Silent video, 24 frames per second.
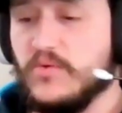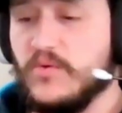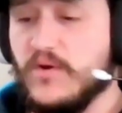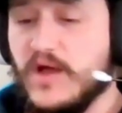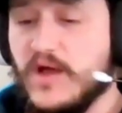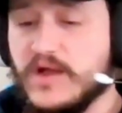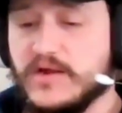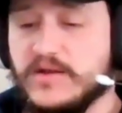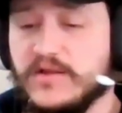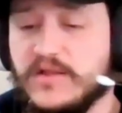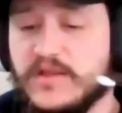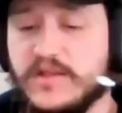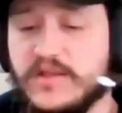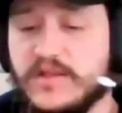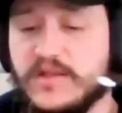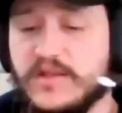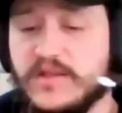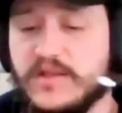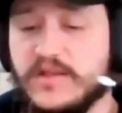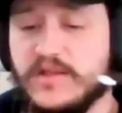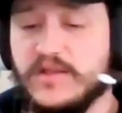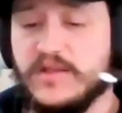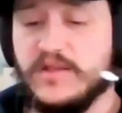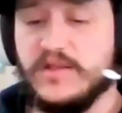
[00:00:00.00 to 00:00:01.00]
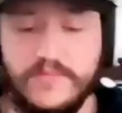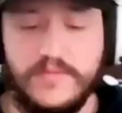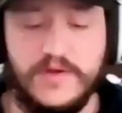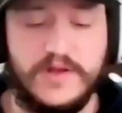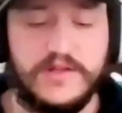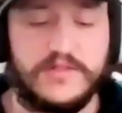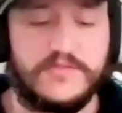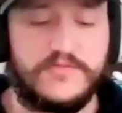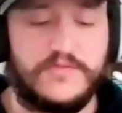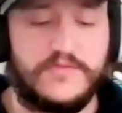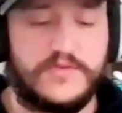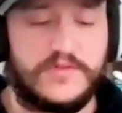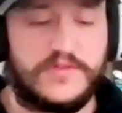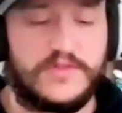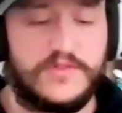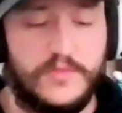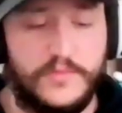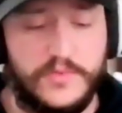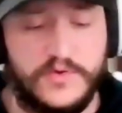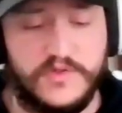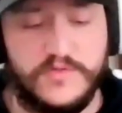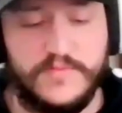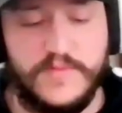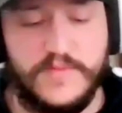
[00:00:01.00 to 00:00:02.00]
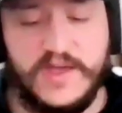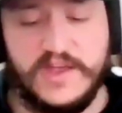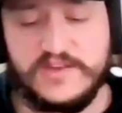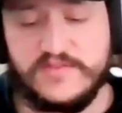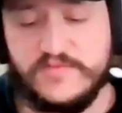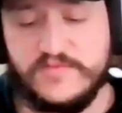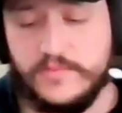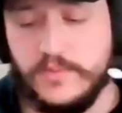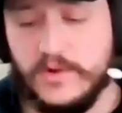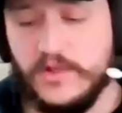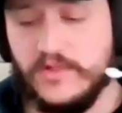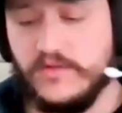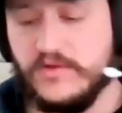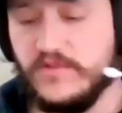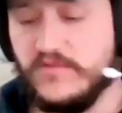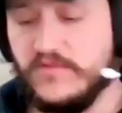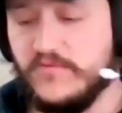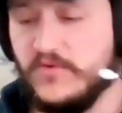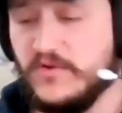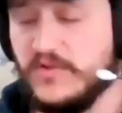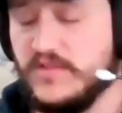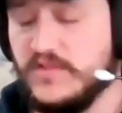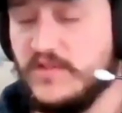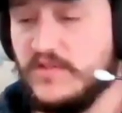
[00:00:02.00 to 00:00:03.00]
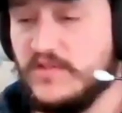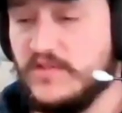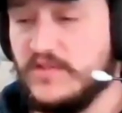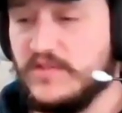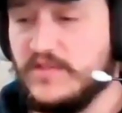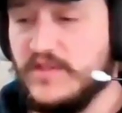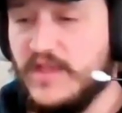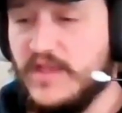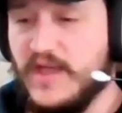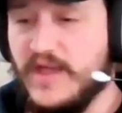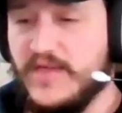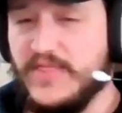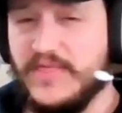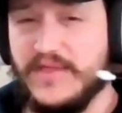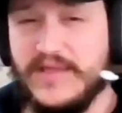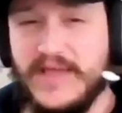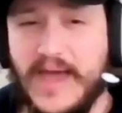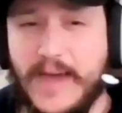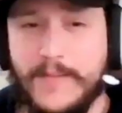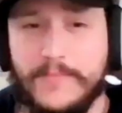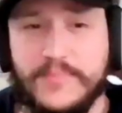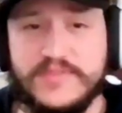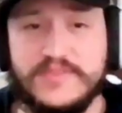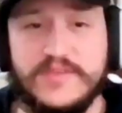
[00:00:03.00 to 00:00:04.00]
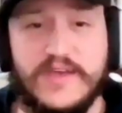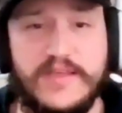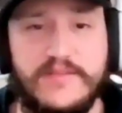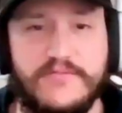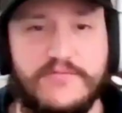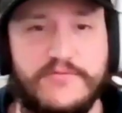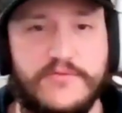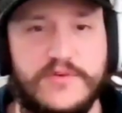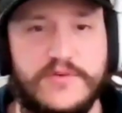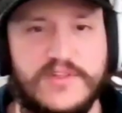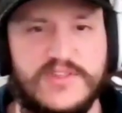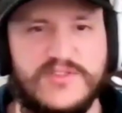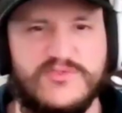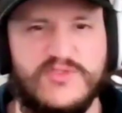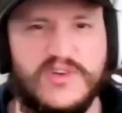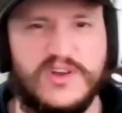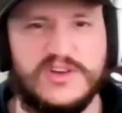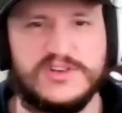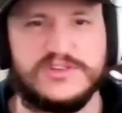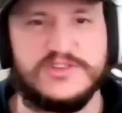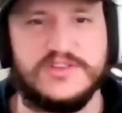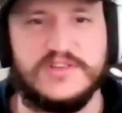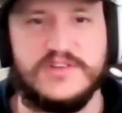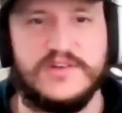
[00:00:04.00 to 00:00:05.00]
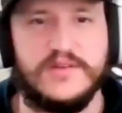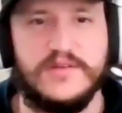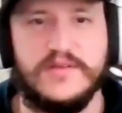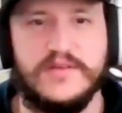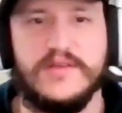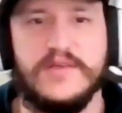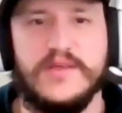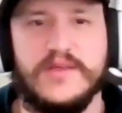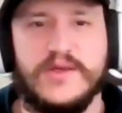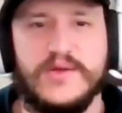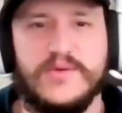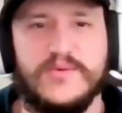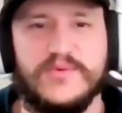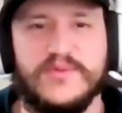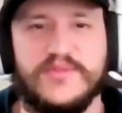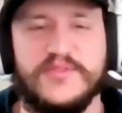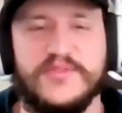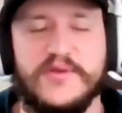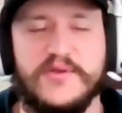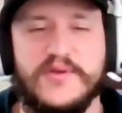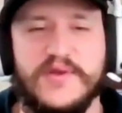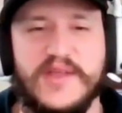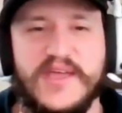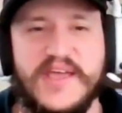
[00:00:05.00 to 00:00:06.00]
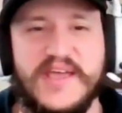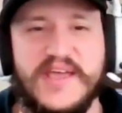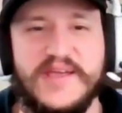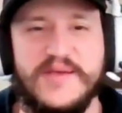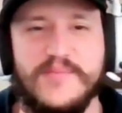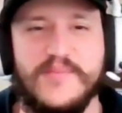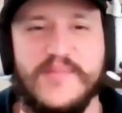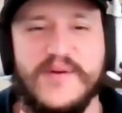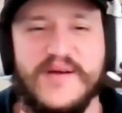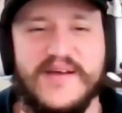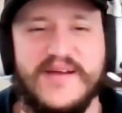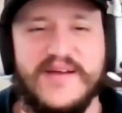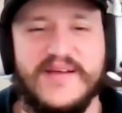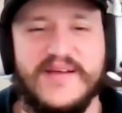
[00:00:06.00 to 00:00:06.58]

Rock Ness versus Young Bucks for Super Smash Brothers verus, I think, Appetite for Destruction was their name.